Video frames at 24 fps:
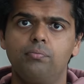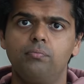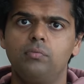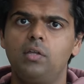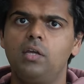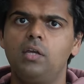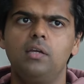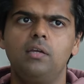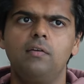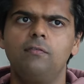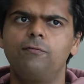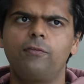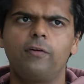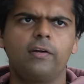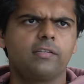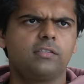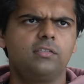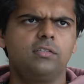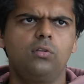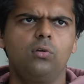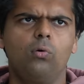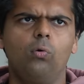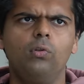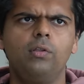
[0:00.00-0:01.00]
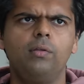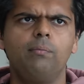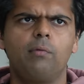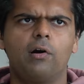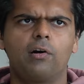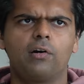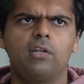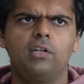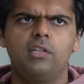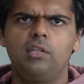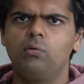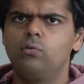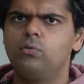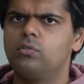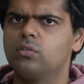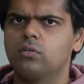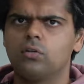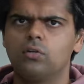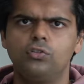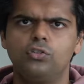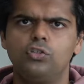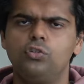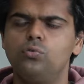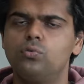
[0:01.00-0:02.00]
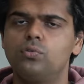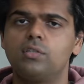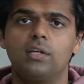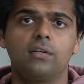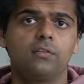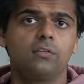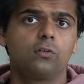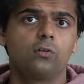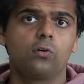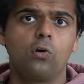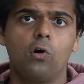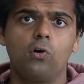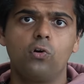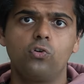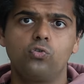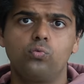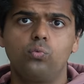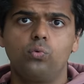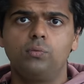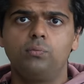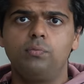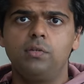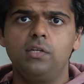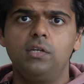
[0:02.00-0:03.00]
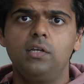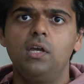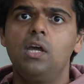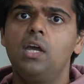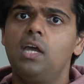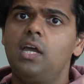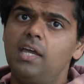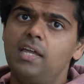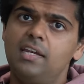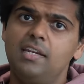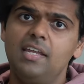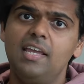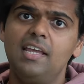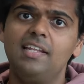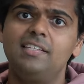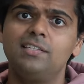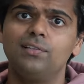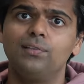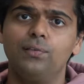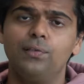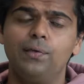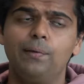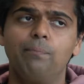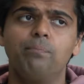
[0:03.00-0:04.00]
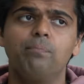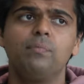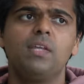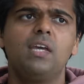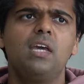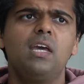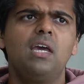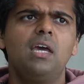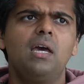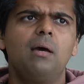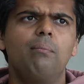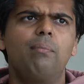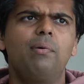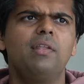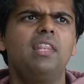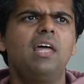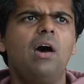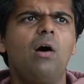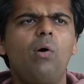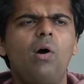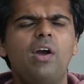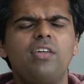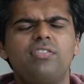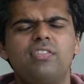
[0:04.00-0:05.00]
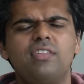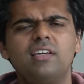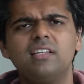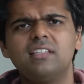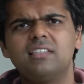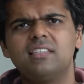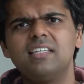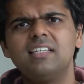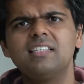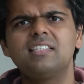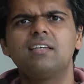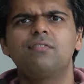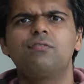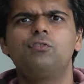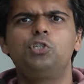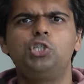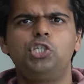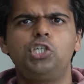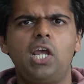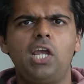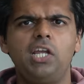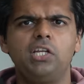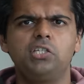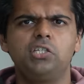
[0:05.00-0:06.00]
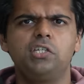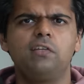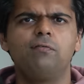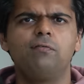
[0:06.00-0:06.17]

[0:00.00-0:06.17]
In fact, the only market they would continue selling the cars would be in Italy. But now I think things have changed.